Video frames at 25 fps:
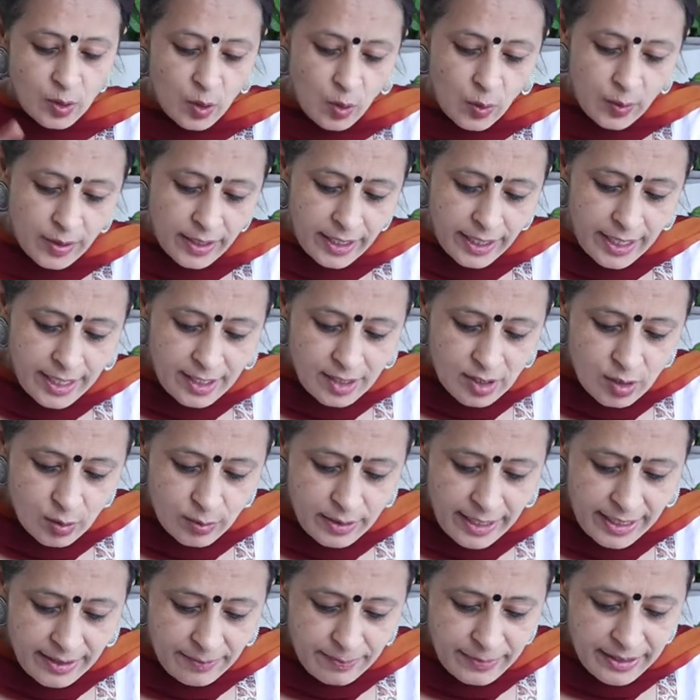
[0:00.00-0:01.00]
Okay, so
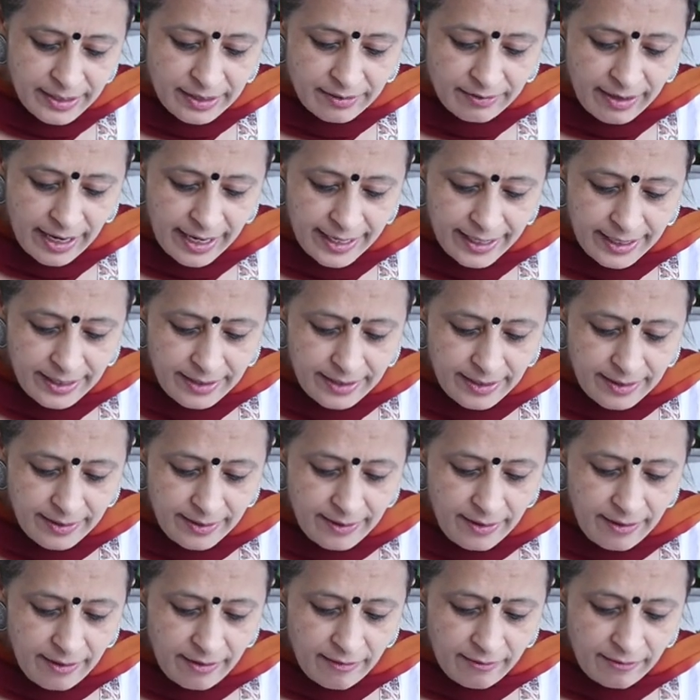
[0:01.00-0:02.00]
let me divide
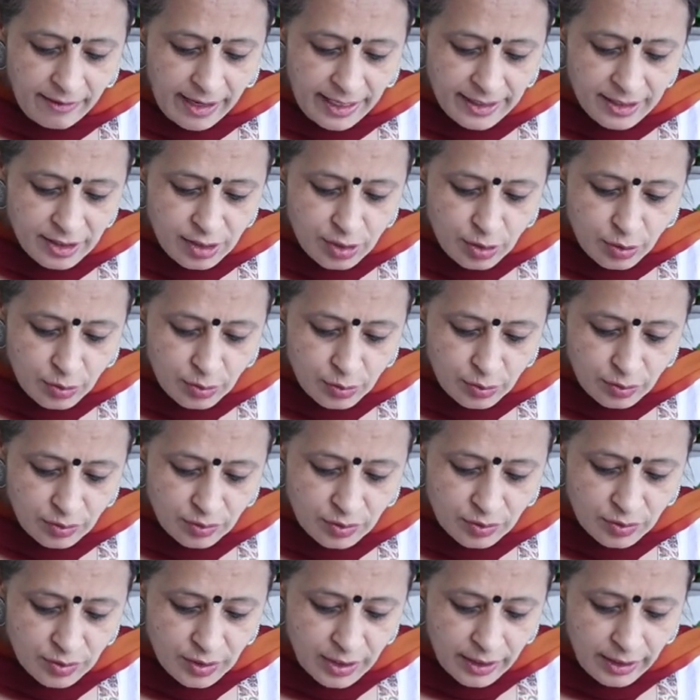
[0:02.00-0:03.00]
1 2
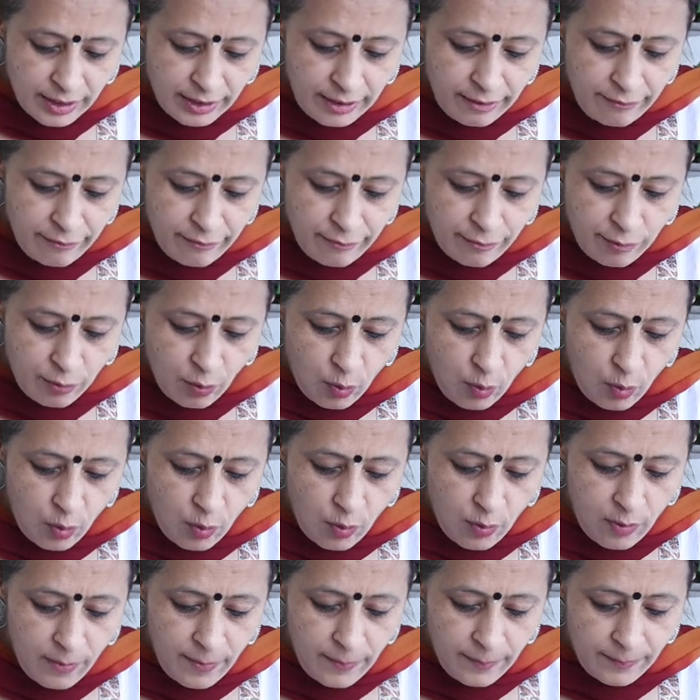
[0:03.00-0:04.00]
3
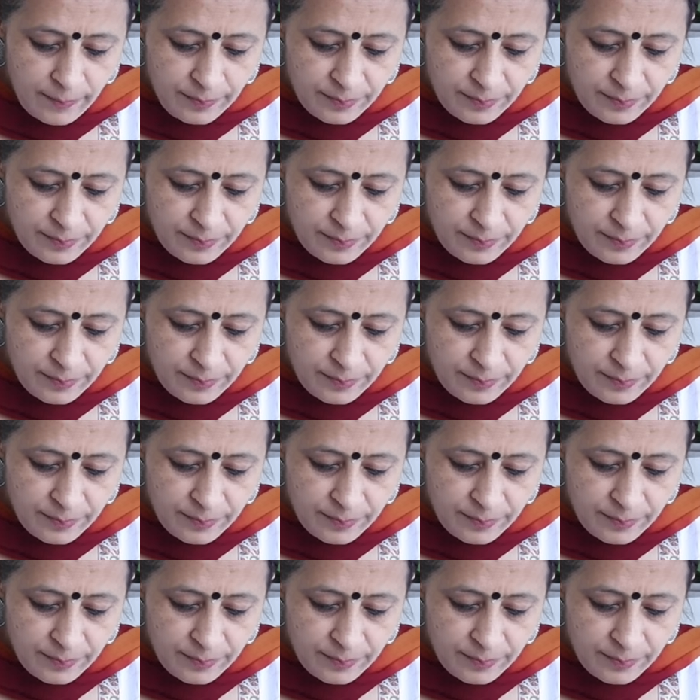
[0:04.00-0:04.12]
4